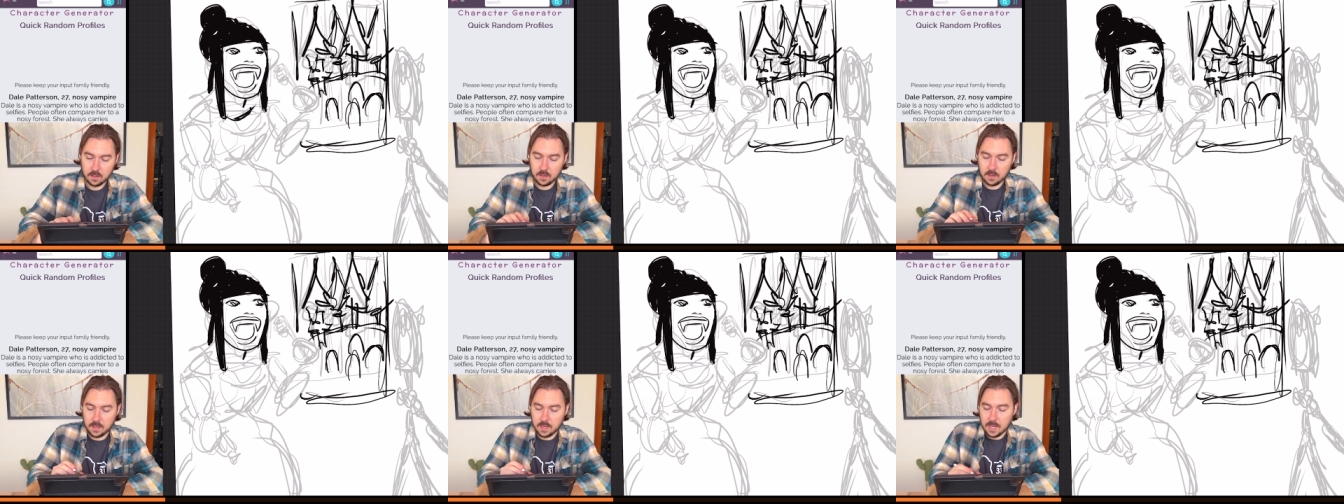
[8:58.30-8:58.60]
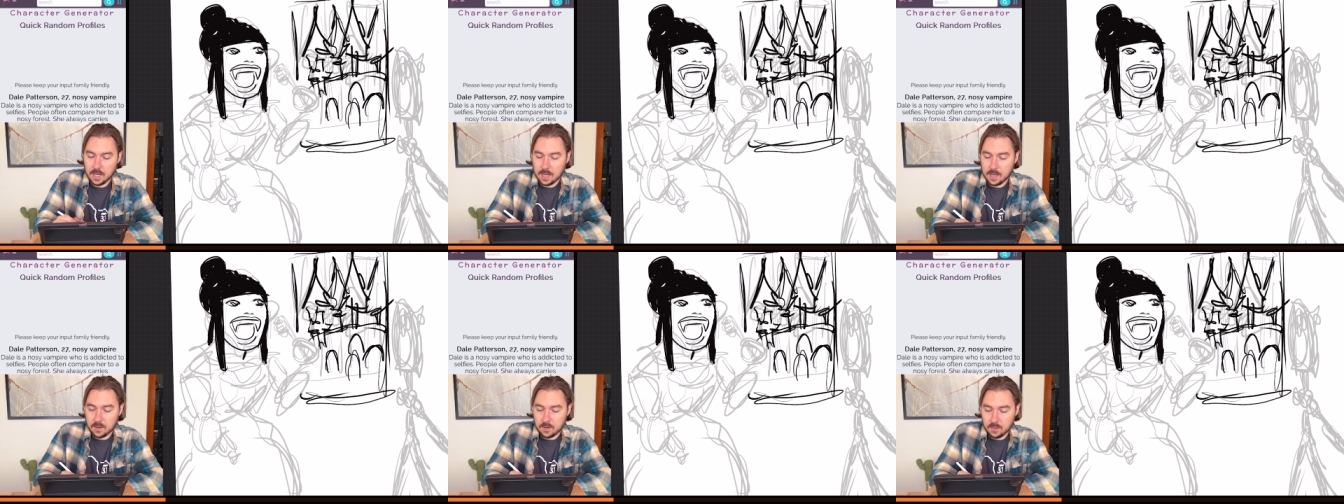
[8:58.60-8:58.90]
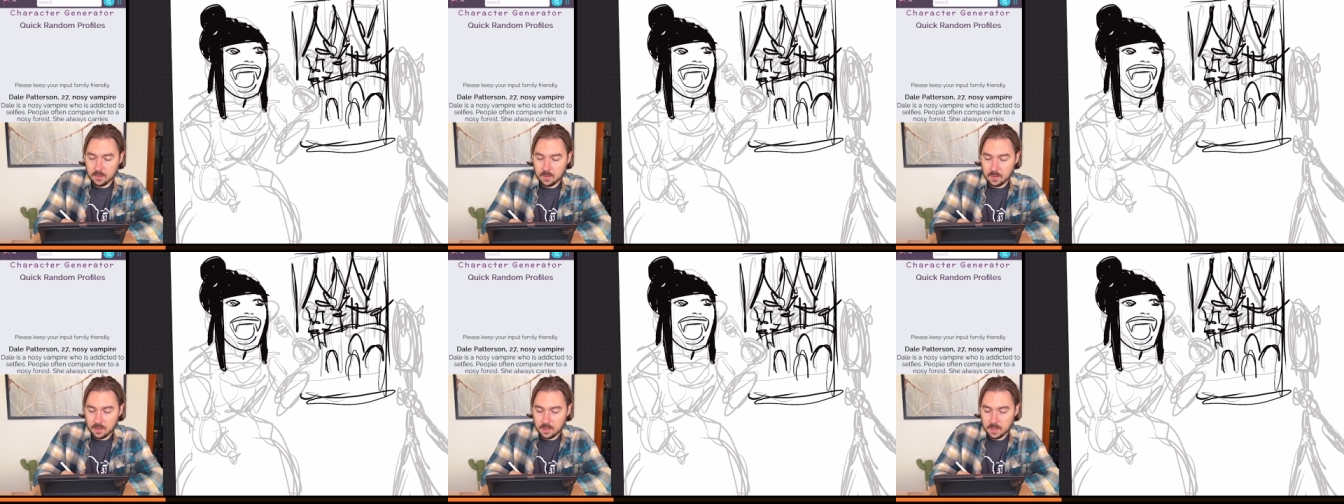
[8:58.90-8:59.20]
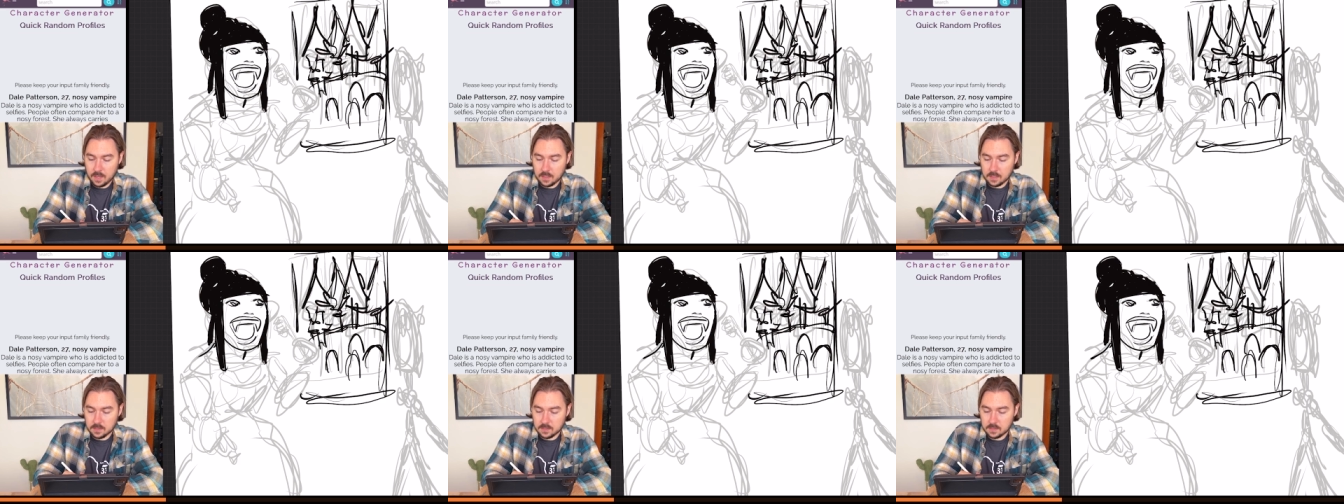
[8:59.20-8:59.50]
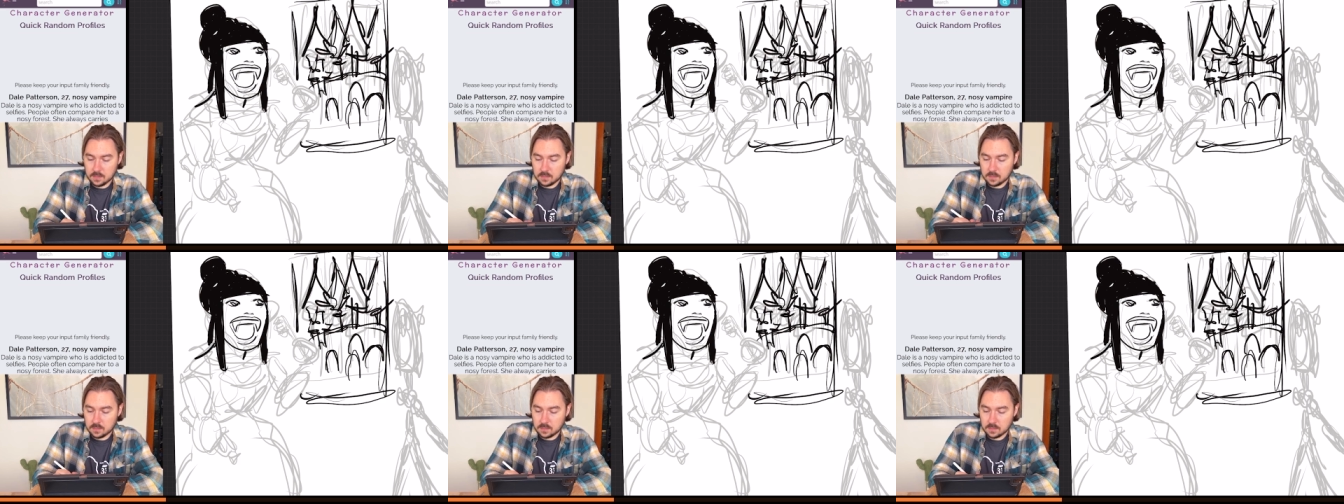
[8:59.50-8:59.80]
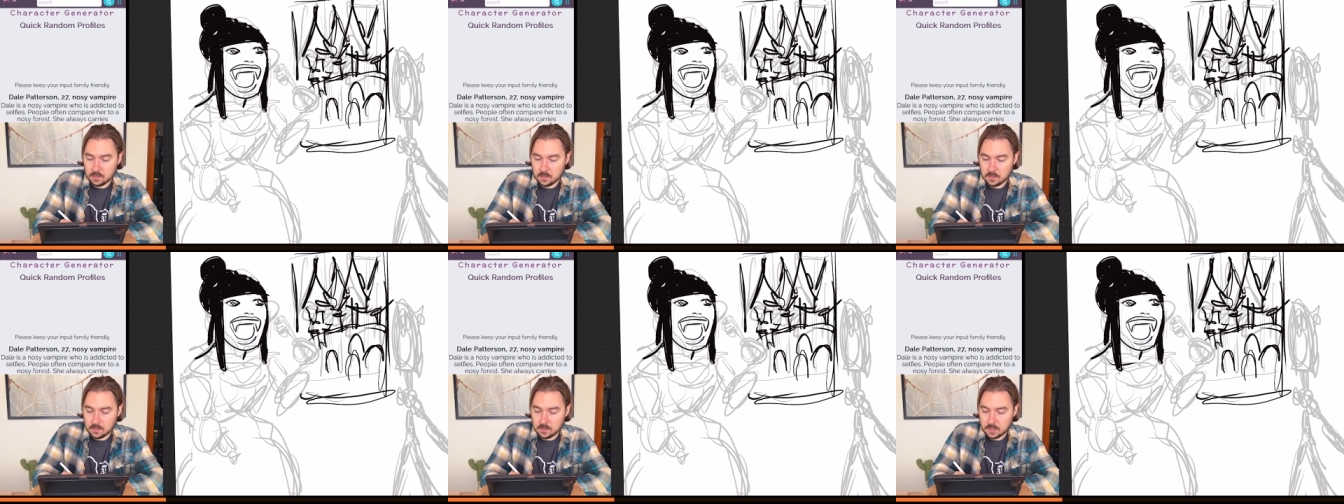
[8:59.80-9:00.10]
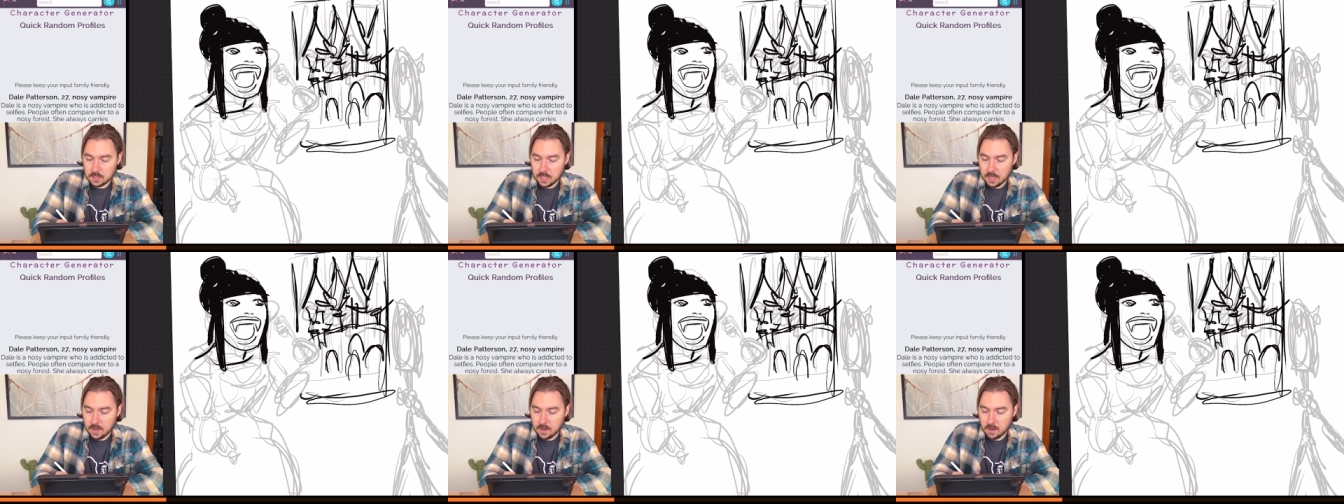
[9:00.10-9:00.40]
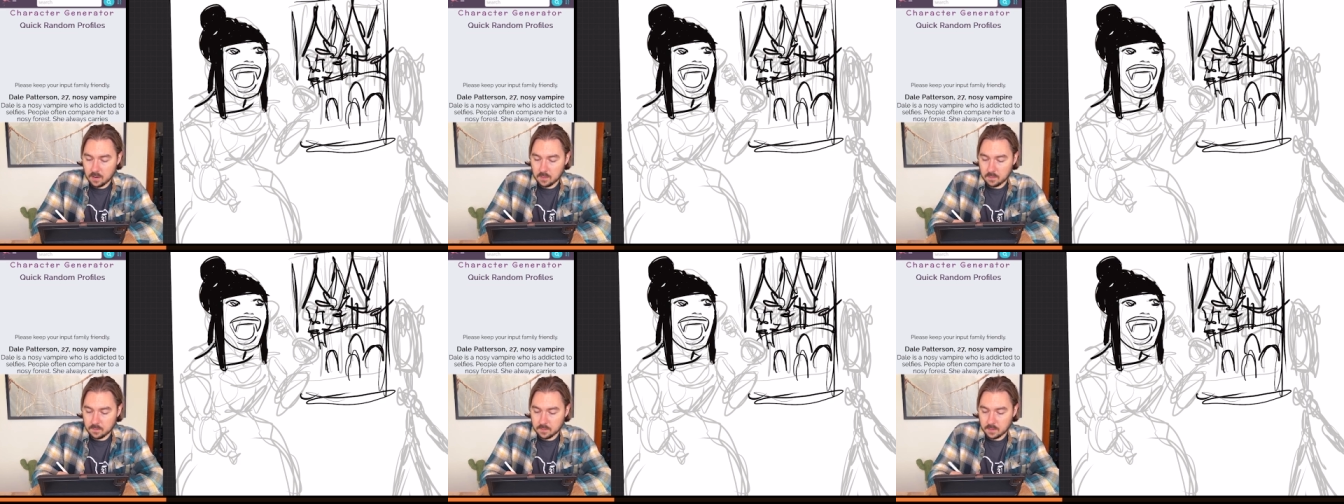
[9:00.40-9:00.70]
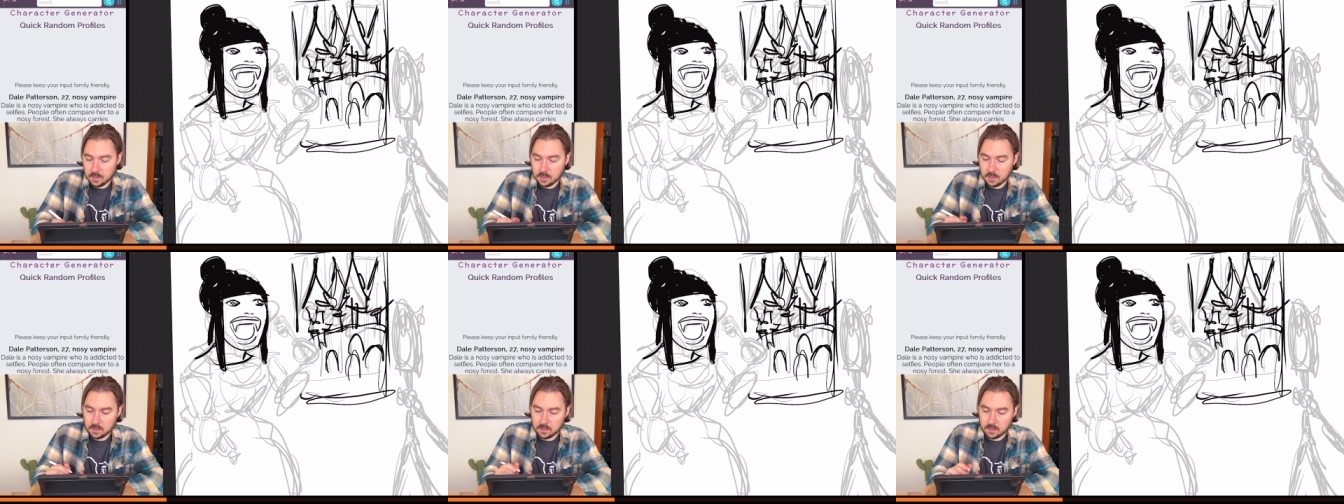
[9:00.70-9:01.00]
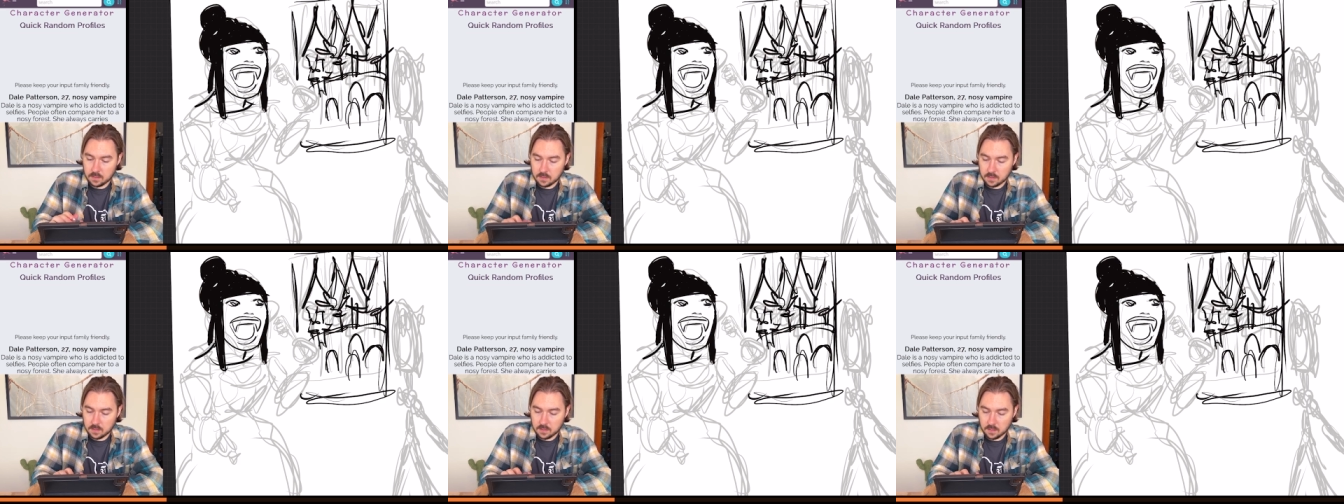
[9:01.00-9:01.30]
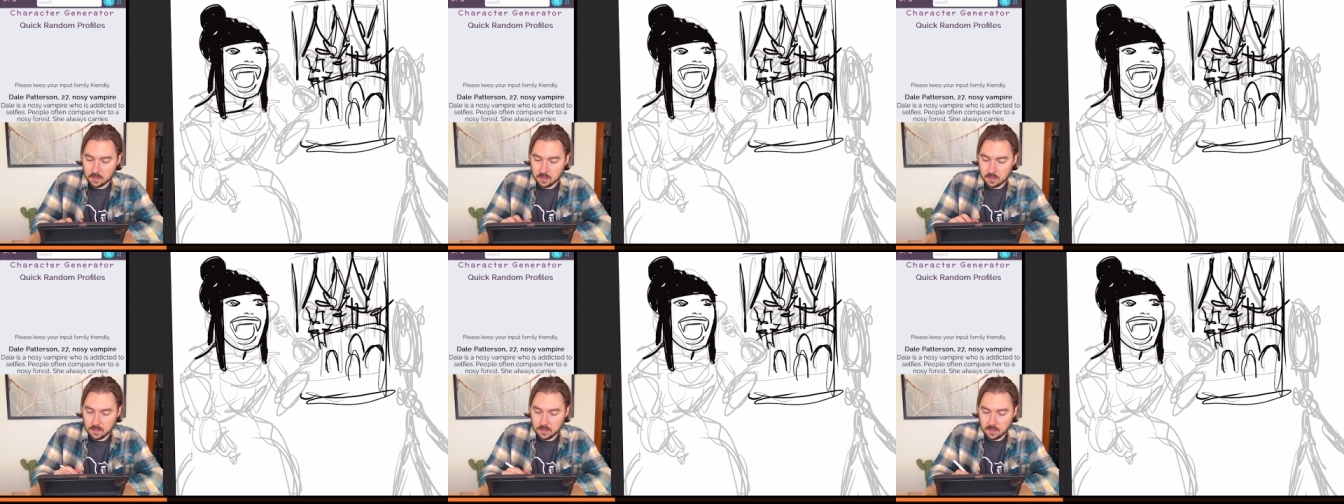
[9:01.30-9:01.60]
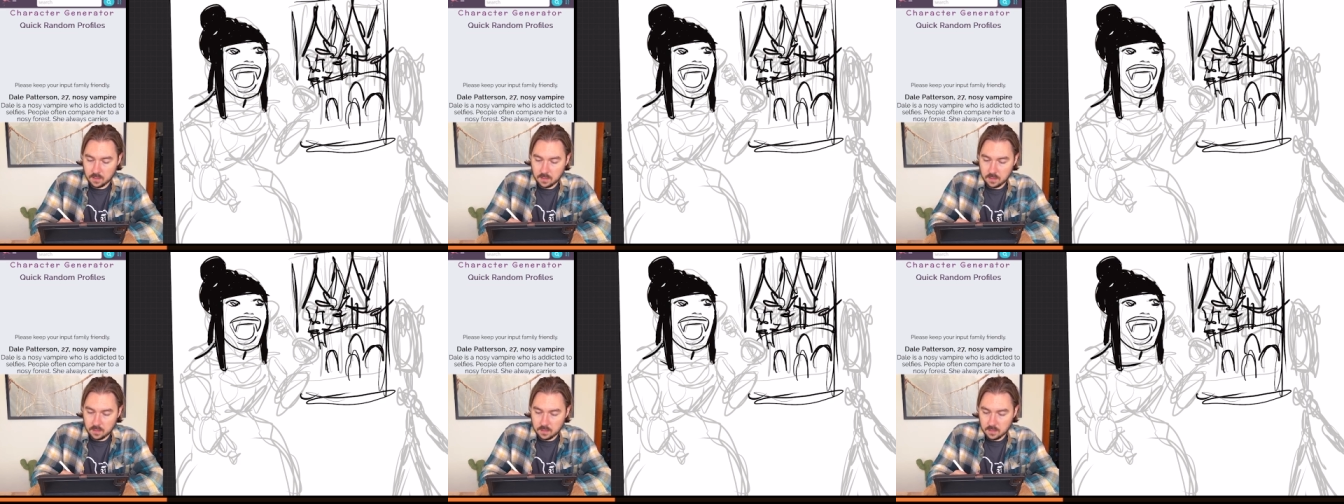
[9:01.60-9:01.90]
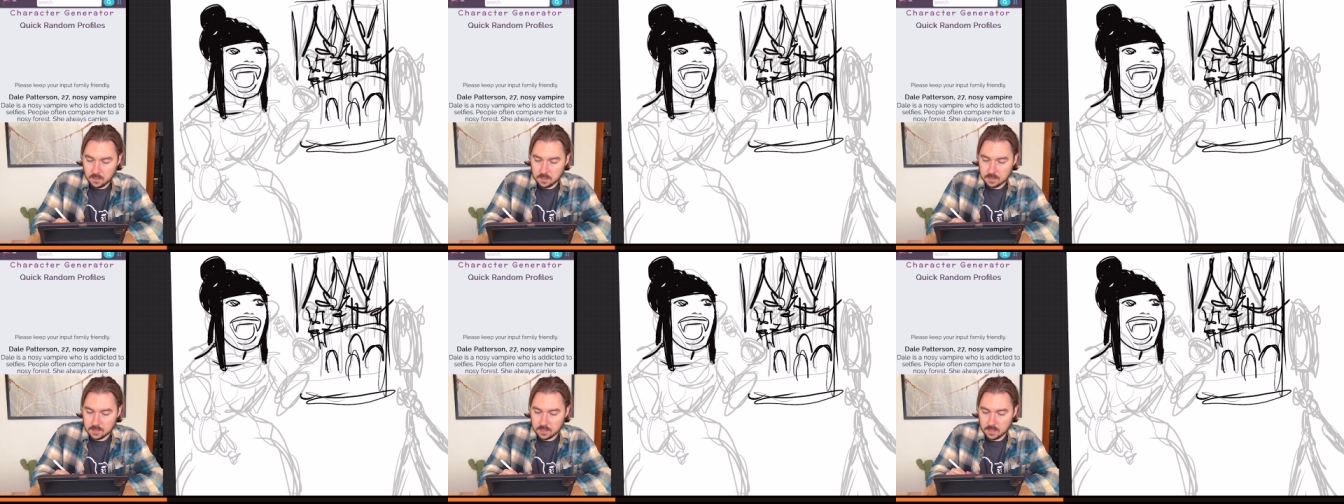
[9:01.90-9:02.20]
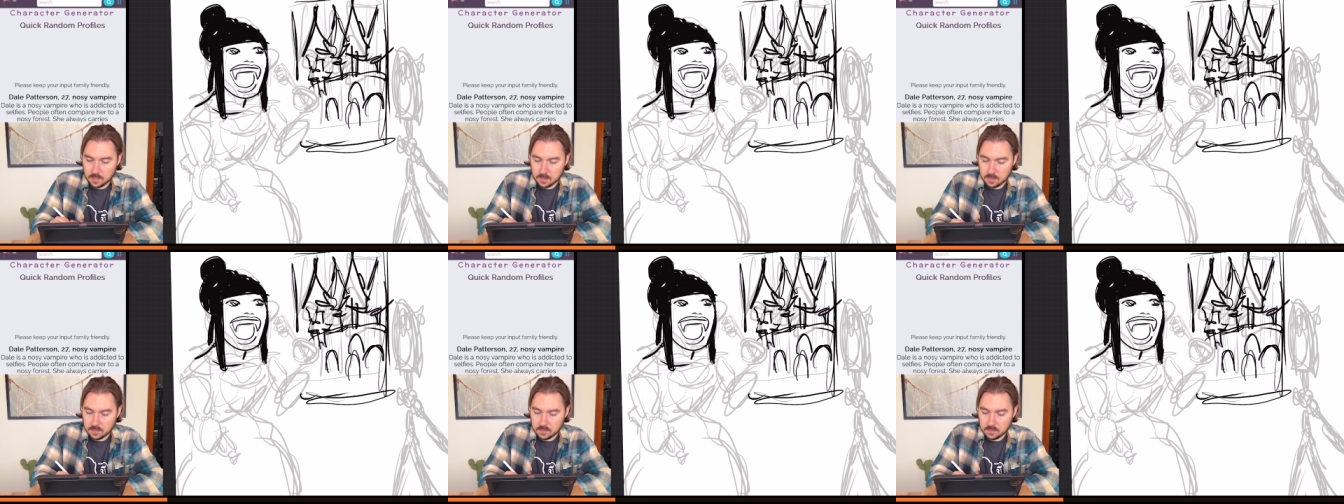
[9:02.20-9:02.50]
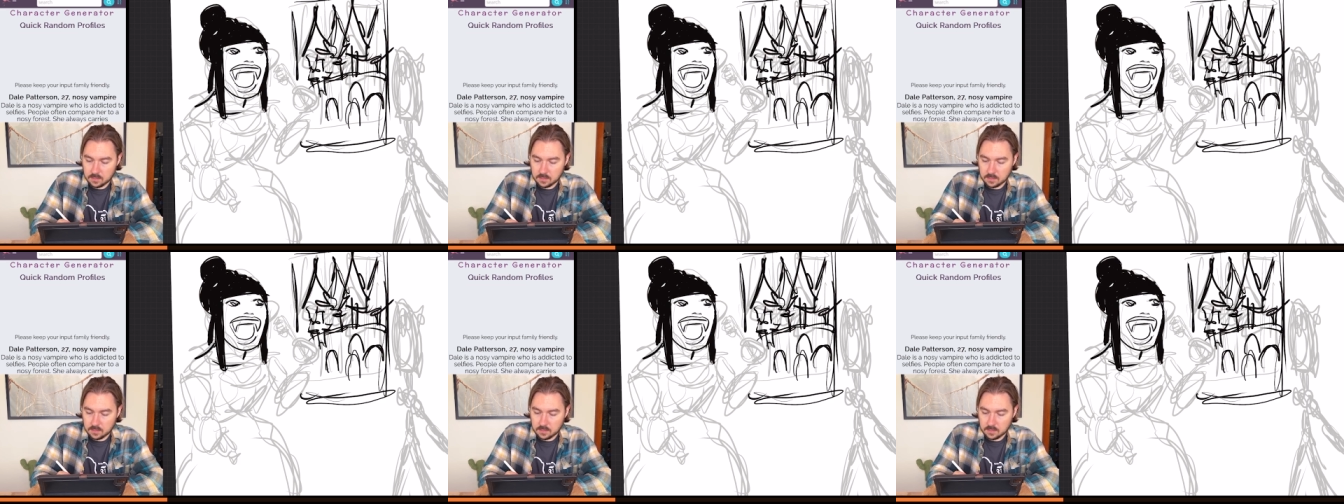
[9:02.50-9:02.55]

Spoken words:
God, her head is terrifying. It's like a